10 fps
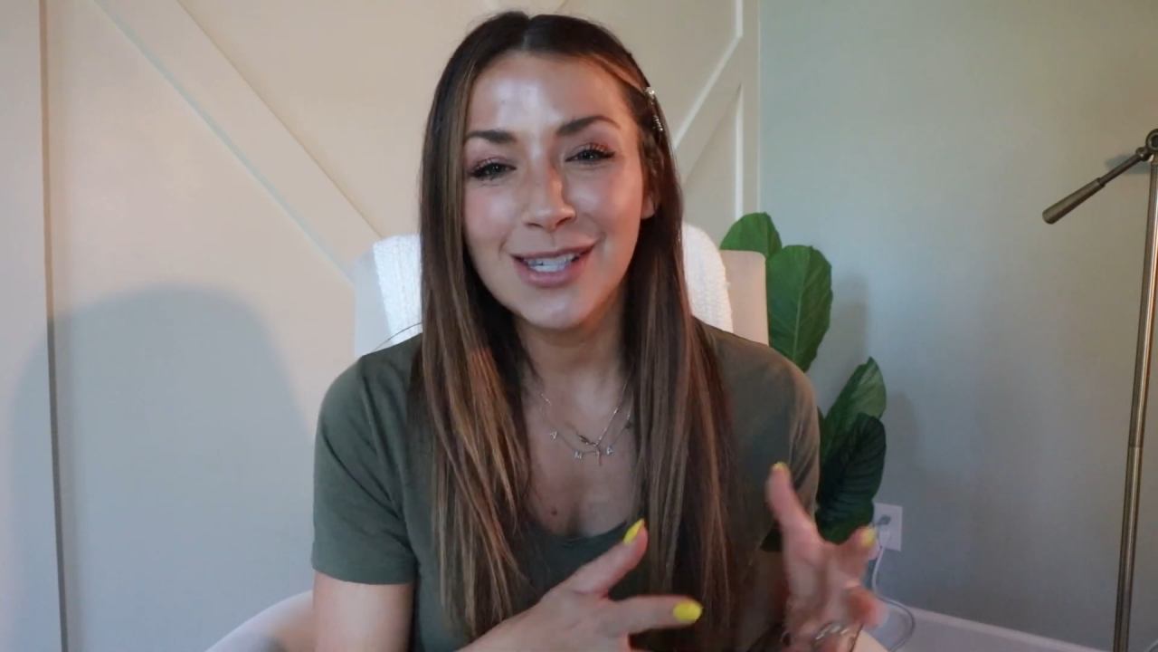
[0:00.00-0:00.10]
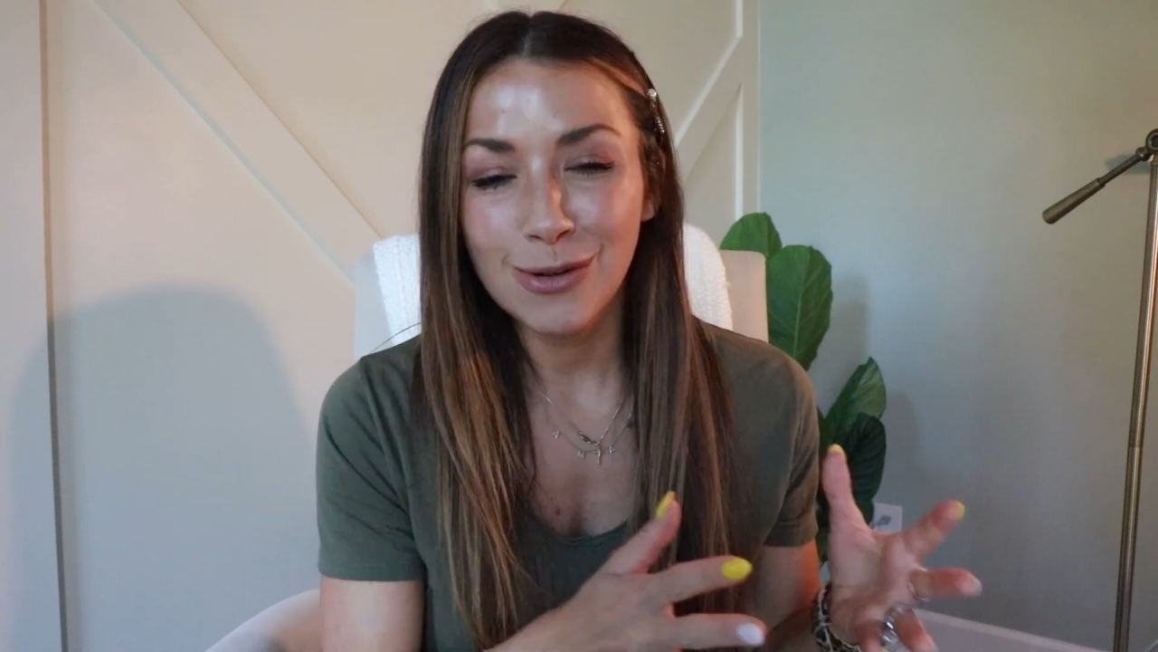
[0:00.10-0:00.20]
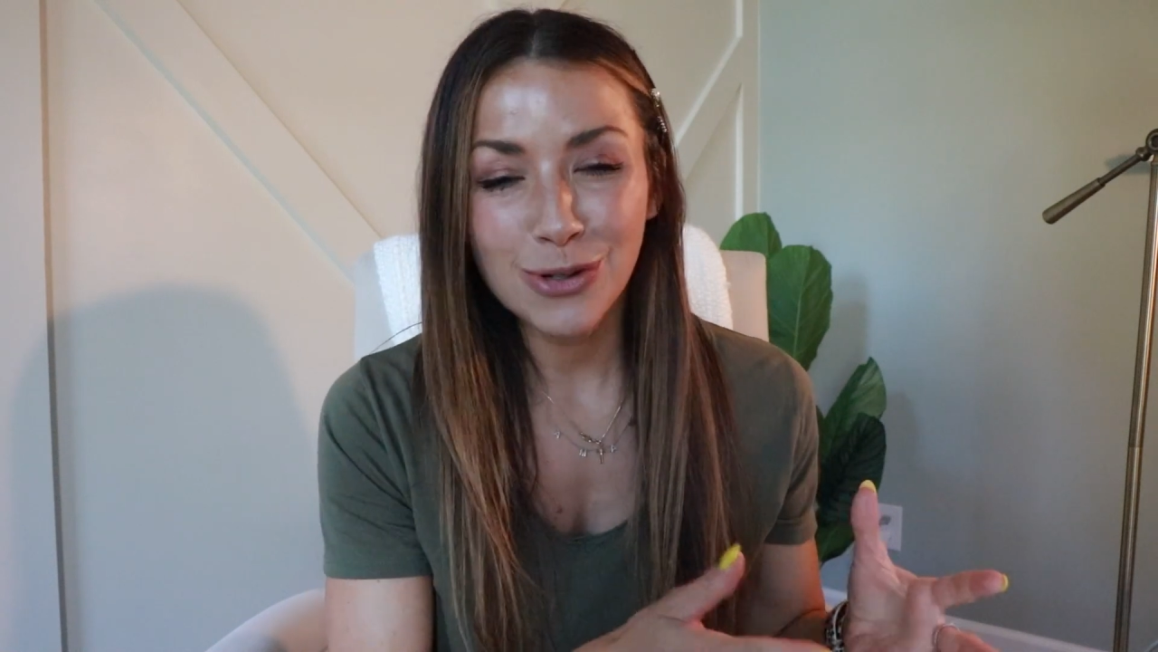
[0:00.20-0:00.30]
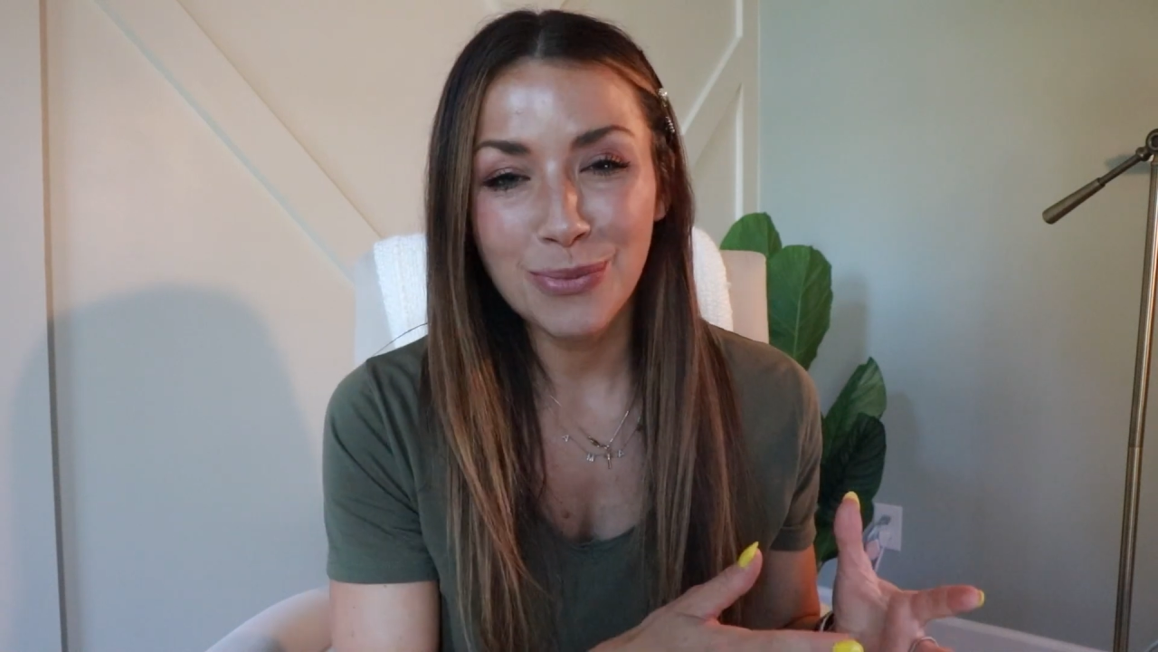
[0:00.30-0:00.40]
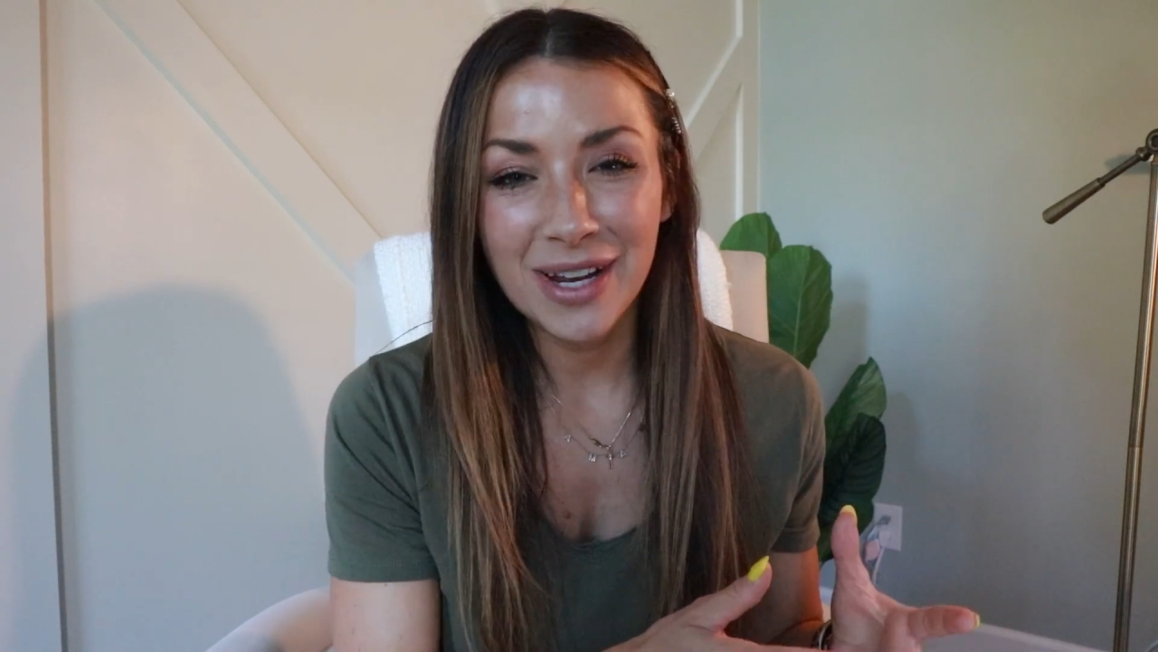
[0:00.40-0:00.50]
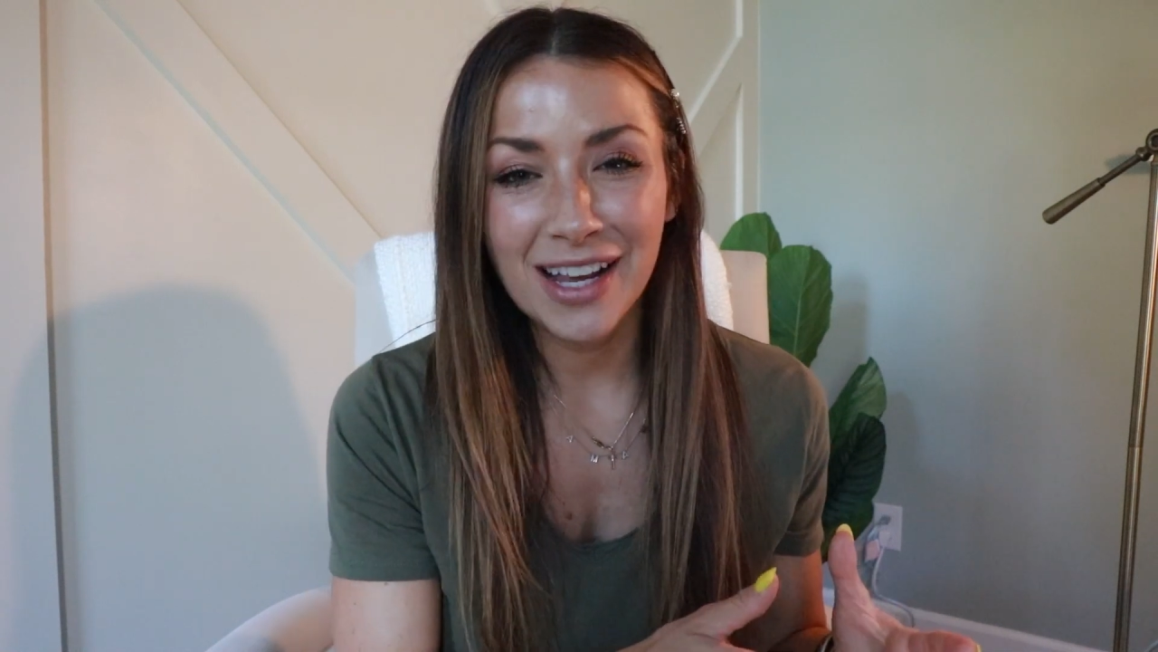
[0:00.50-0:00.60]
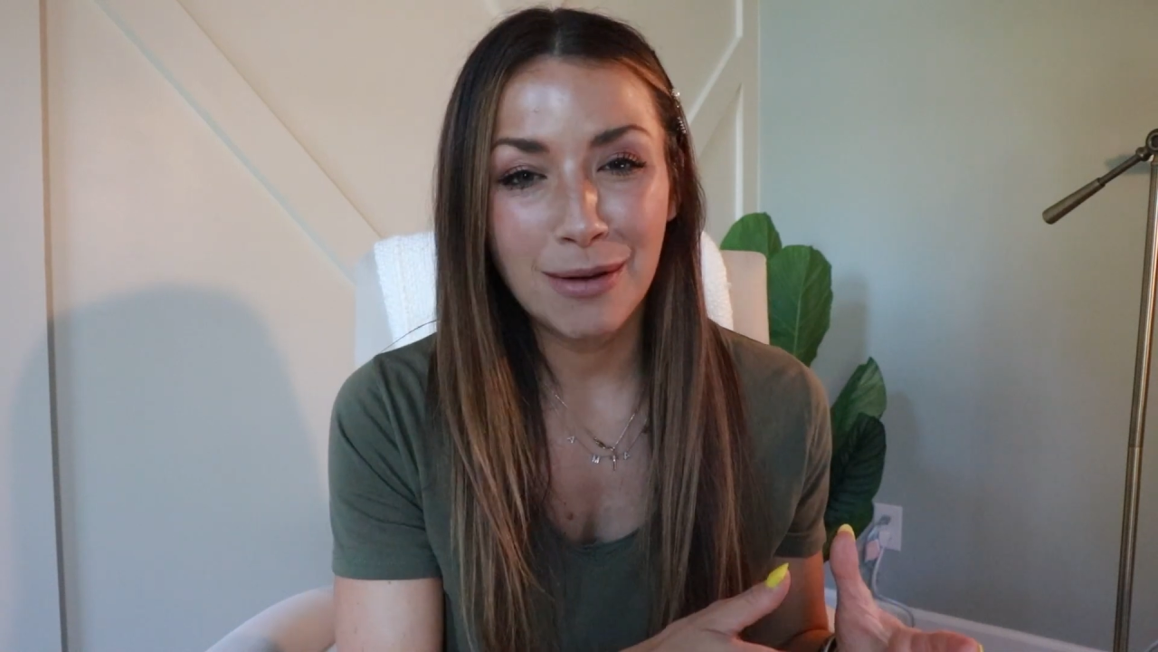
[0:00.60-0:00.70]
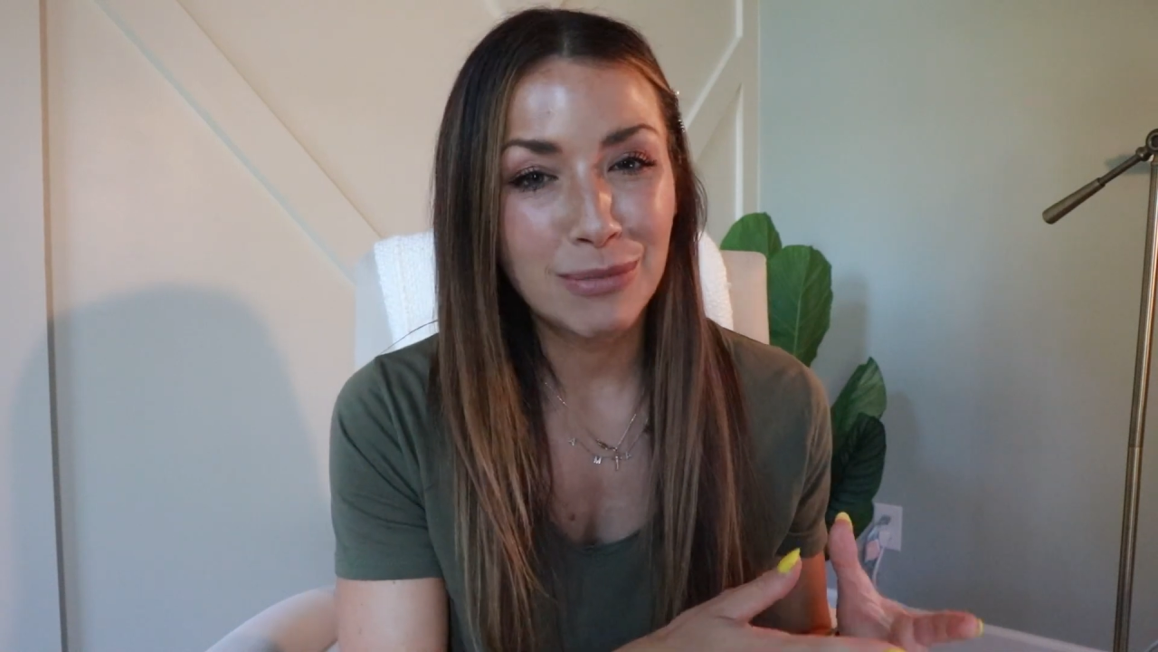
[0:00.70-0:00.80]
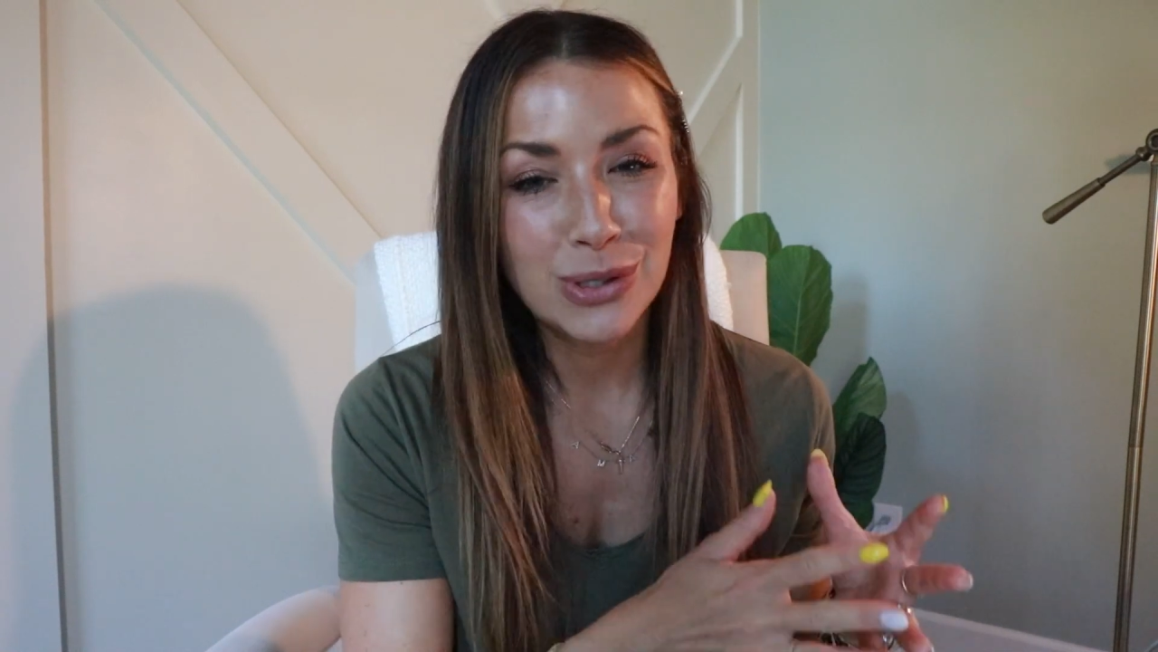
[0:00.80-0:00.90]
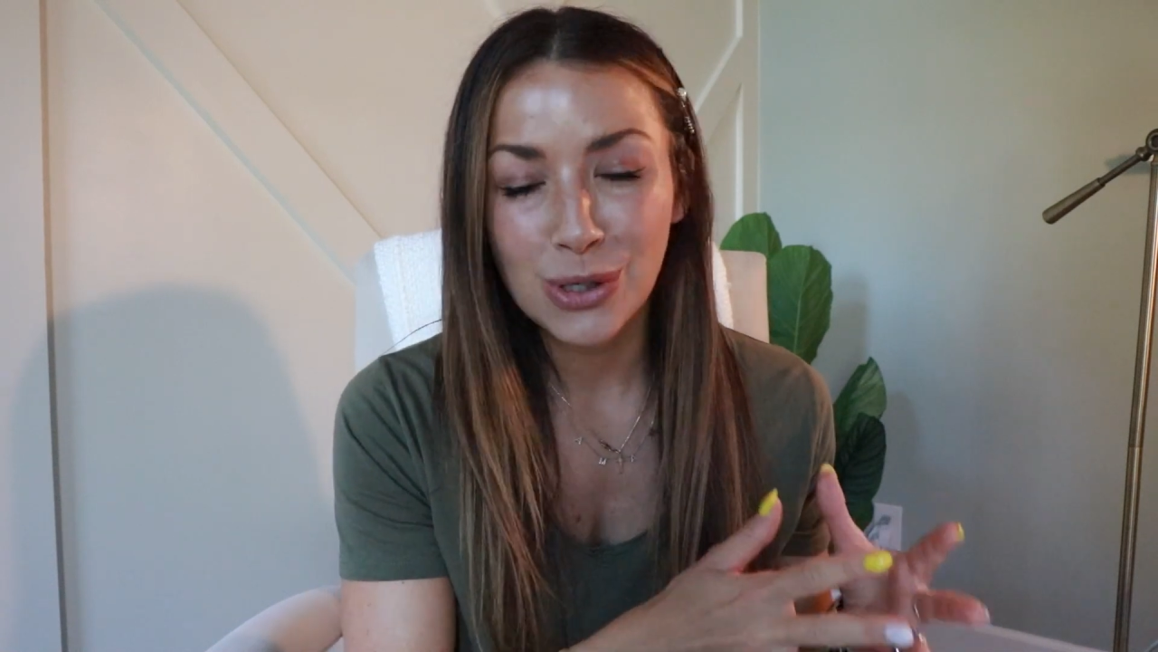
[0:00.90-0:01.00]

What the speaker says: social media can be